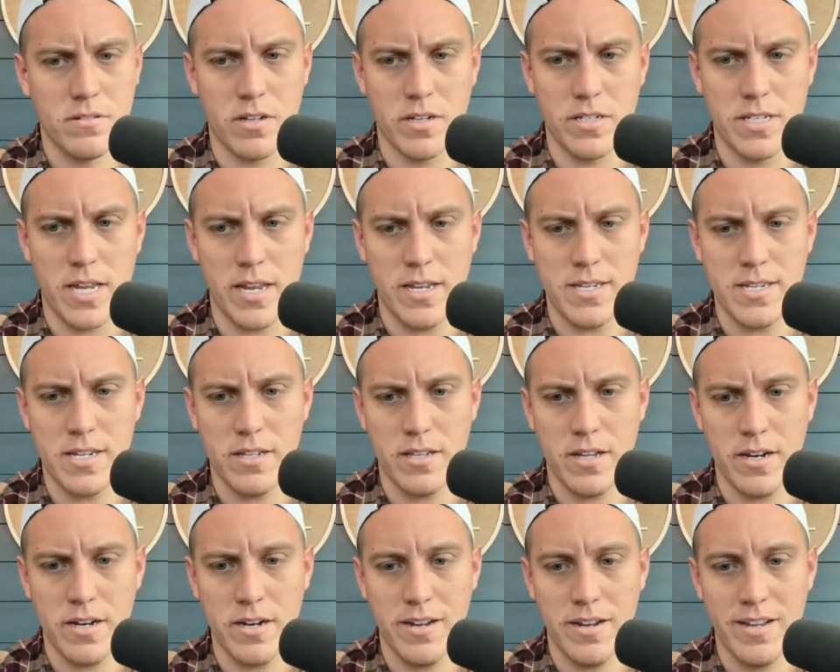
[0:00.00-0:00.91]
Is he still
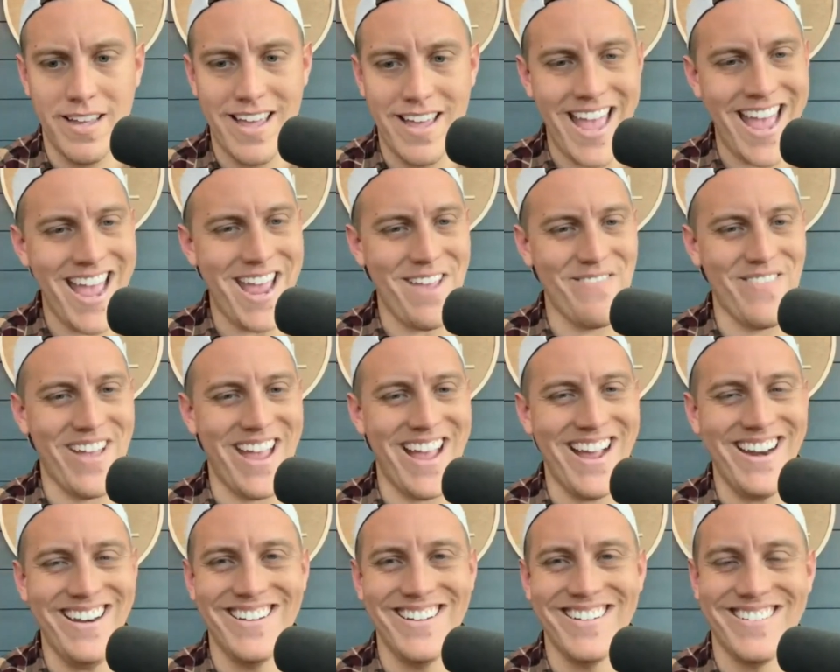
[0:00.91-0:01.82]
on here? Hey,
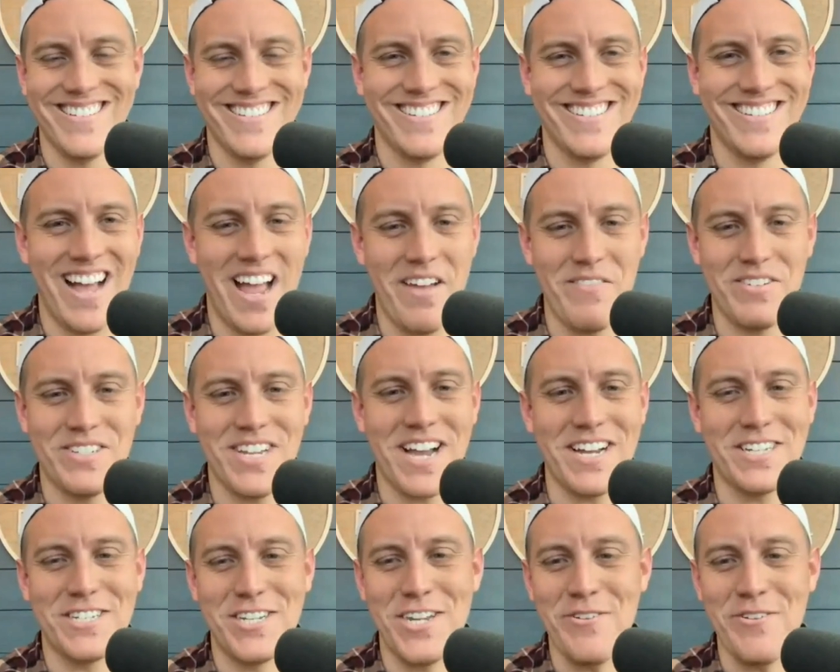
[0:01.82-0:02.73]
man, I haven't
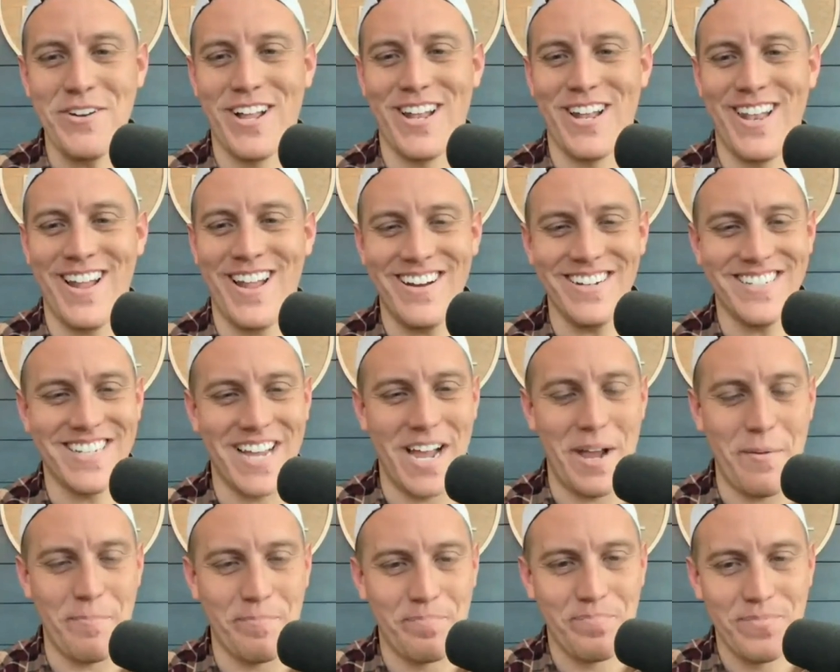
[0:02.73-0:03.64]
talked to you in a long
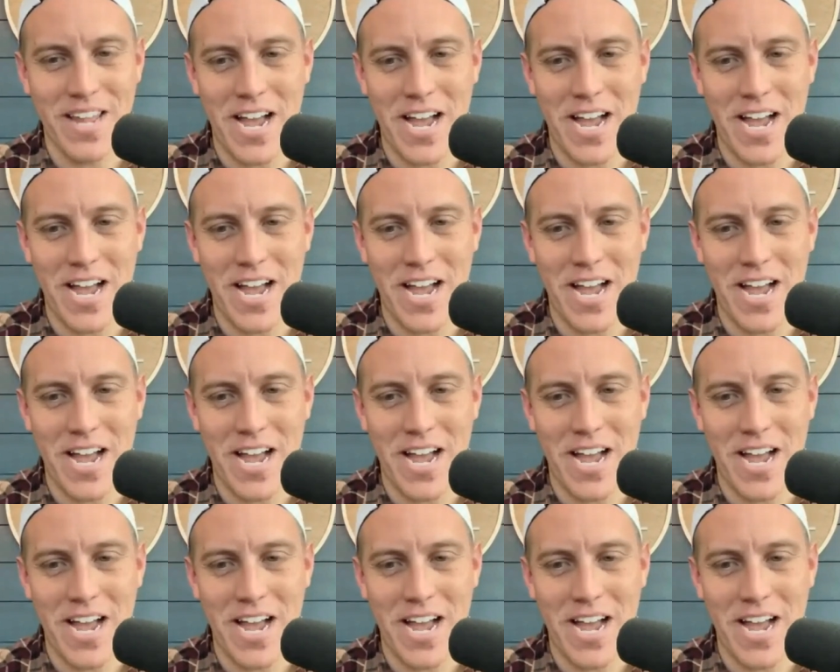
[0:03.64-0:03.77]
time.